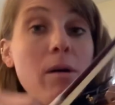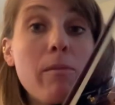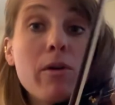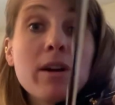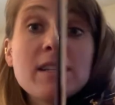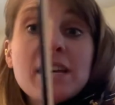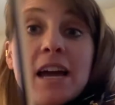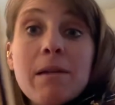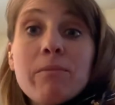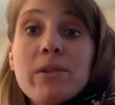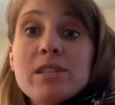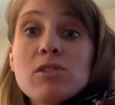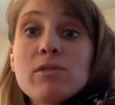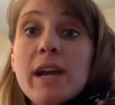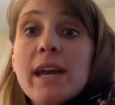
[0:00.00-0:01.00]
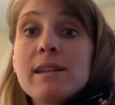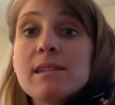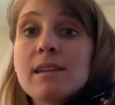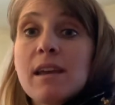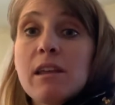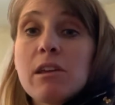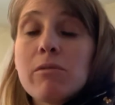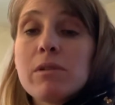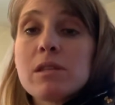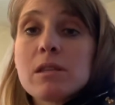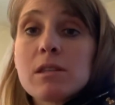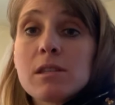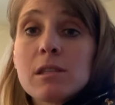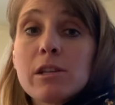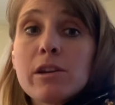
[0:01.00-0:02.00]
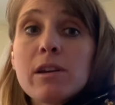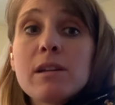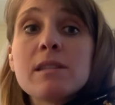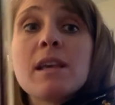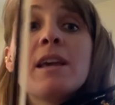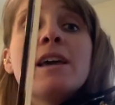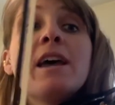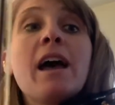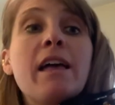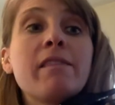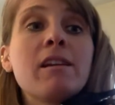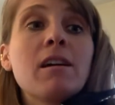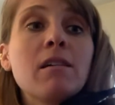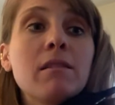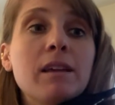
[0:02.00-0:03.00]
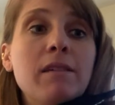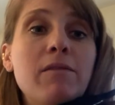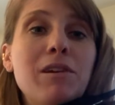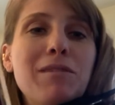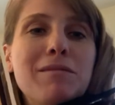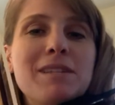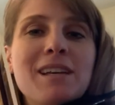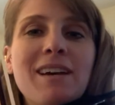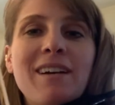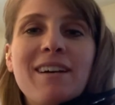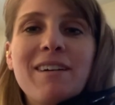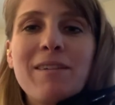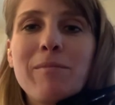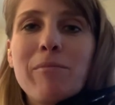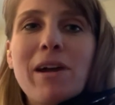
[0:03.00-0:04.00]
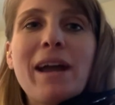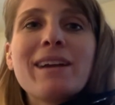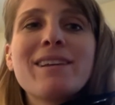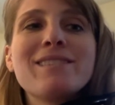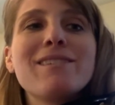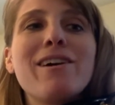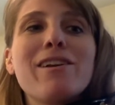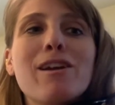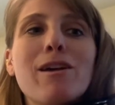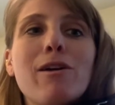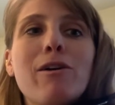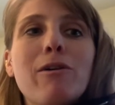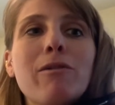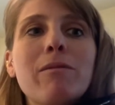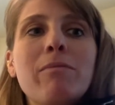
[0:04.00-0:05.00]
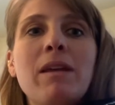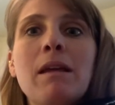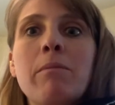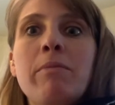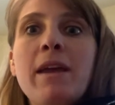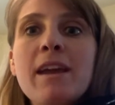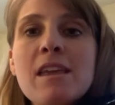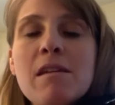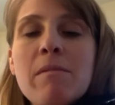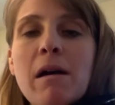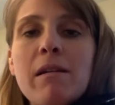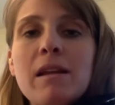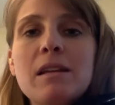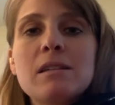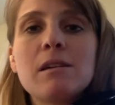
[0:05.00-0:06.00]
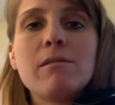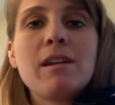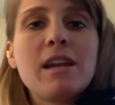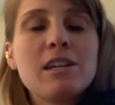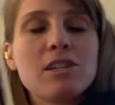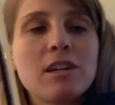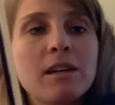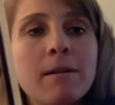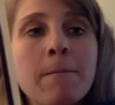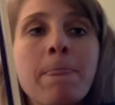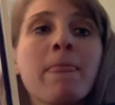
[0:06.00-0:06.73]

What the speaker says: more time, let's try it together with slurs, and then I'll leave you to practice on your own, being picky about intonation,